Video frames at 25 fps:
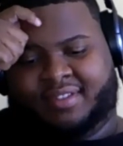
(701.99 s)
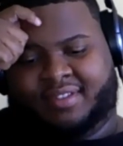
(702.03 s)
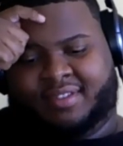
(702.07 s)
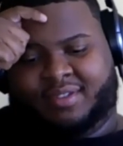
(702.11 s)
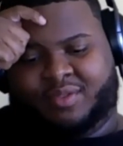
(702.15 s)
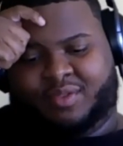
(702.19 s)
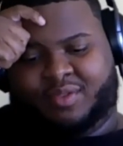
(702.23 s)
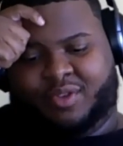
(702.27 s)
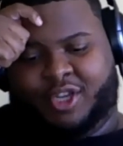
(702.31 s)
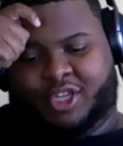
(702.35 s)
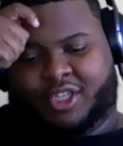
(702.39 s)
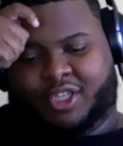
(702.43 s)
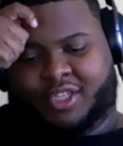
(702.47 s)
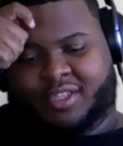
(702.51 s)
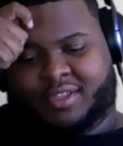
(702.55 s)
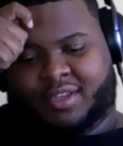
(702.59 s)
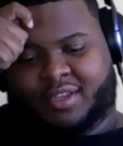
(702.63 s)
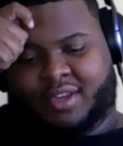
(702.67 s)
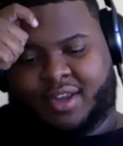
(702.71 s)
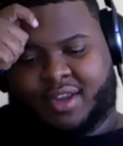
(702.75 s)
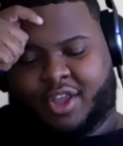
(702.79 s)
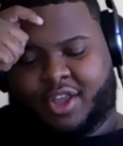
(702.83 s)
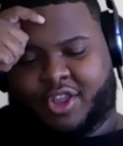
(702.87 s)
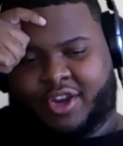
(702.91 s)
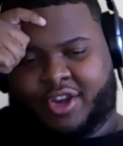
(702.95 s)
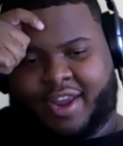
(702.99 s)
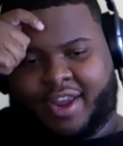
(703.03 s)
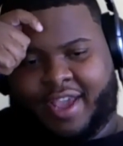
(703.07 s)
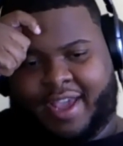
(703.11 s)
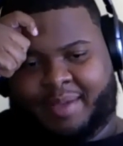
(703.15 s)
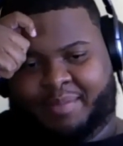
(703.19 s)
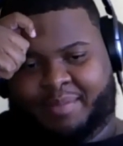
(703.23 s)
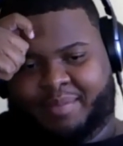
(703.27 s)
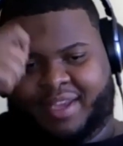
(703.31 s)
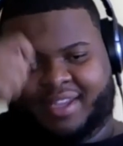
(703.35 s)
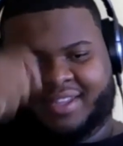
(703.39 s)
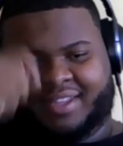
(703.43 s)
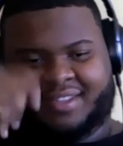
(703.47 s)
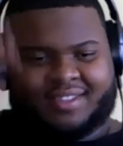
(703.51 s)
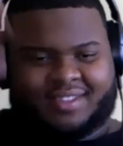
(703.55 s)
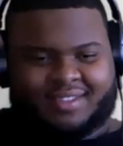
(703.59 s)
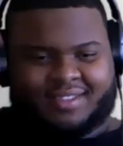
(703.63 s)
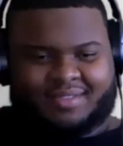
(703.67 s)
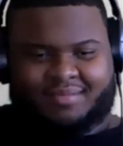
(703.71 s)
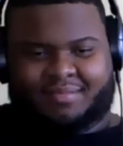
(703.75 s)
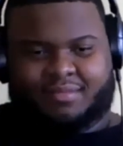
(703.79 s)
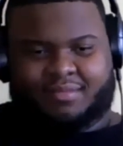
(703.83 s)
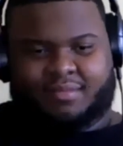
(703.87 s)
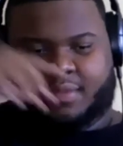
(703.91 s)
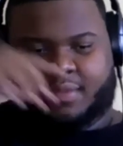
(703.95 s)
which is another name that's
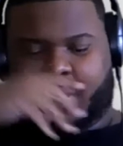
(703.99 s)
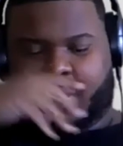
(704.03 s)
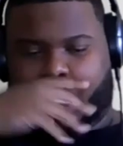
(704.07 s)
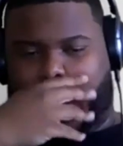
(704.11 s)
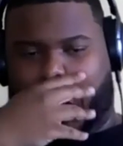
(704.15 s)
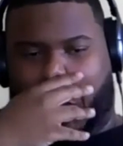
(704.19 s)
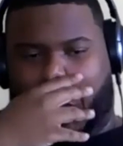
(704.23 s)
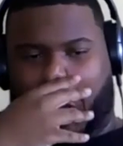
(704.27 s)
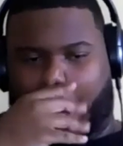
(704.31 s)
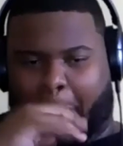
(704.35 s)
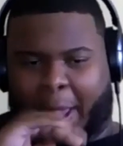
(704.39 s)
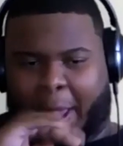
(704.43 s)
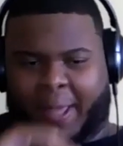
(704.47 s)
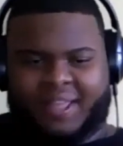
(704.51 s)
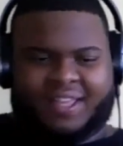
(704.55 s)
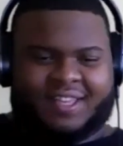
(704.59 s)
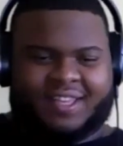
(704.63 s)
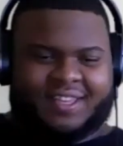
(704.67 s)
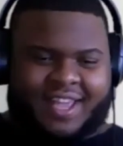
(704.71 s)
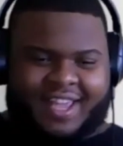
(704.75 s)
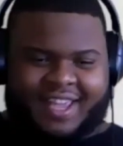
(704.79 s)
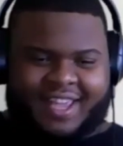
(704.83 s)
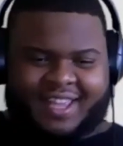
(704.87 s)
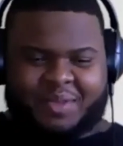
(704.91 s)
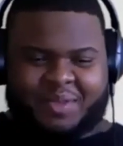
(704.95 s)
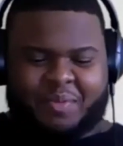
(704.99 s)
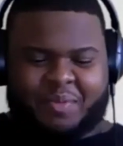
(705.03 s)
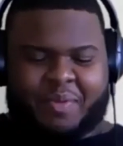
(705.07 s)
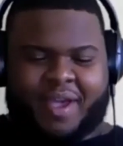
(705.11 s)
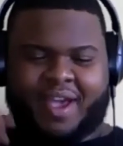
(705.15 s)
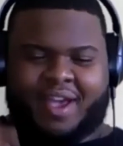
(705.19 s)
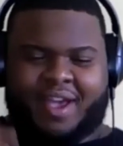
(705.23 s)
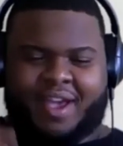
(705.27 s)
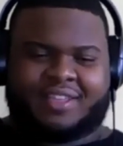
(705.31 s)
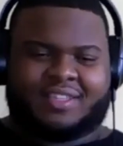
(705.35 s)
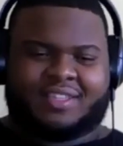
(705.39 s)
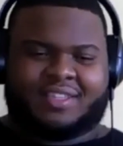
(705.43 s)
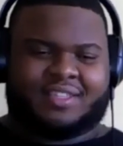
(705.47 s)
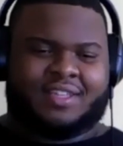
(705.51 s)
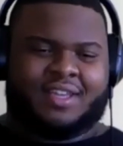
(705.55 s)
in the past.